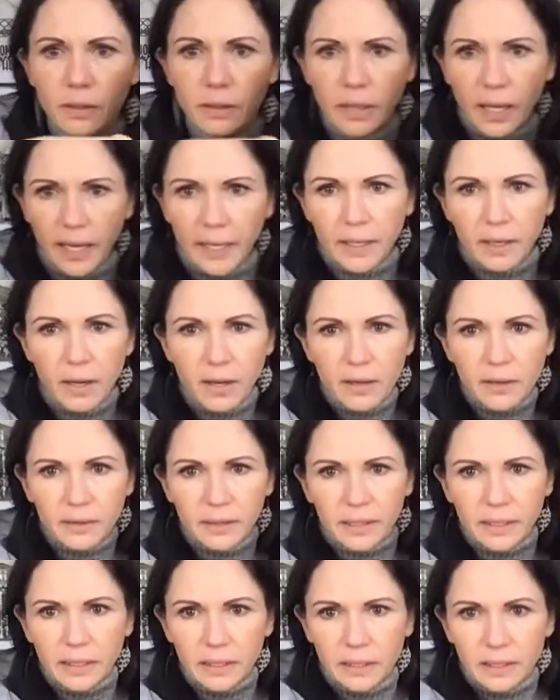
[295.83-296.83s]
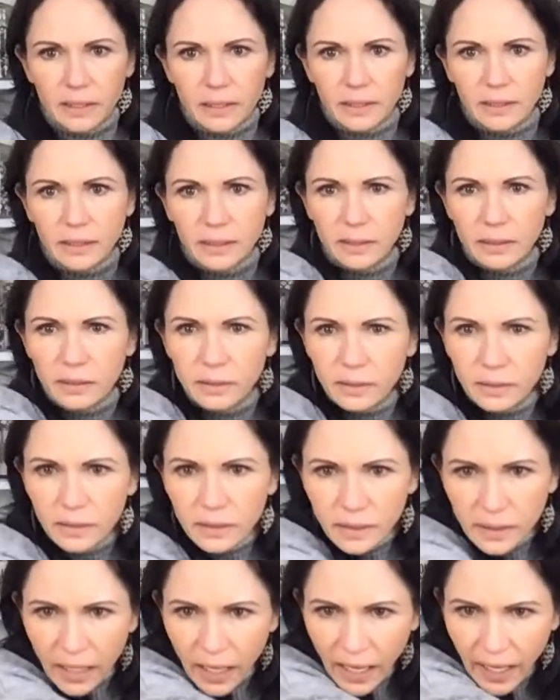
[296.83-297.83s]
Hi, Colleen.
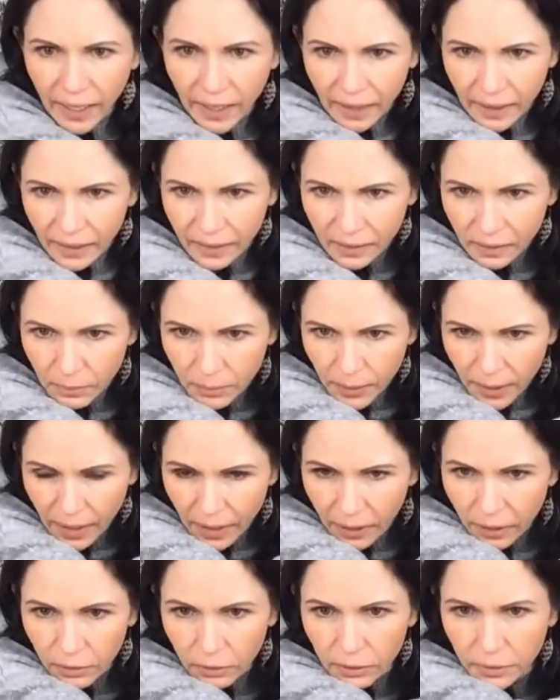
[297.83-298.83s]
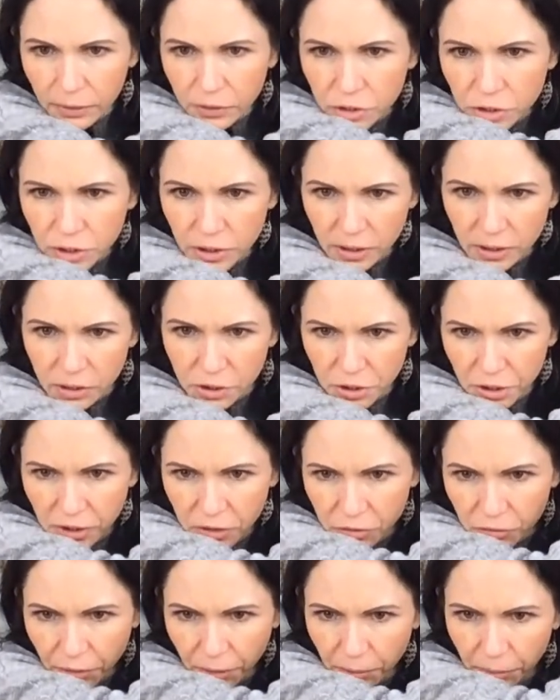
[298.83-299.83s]
Hi, Annabelle.
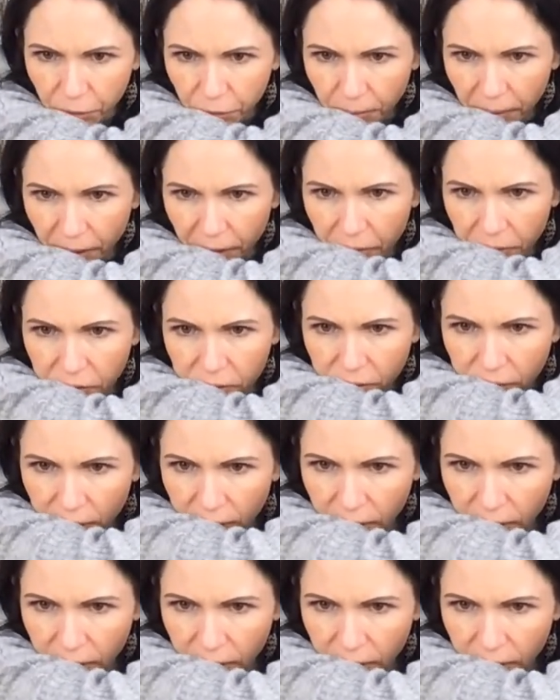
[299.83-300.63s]
She's from Lubel's.